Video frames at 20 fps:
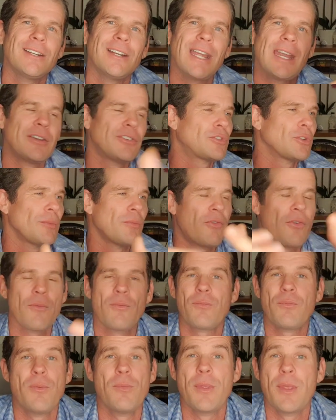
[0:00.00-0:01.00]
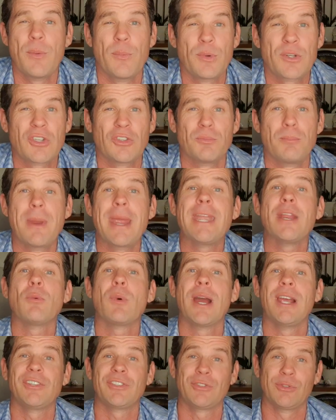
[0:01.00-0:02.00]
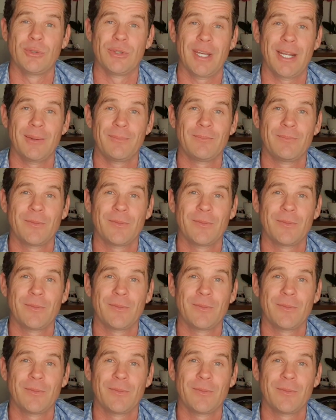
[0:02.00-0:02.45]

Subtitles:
and which is many ways to do that,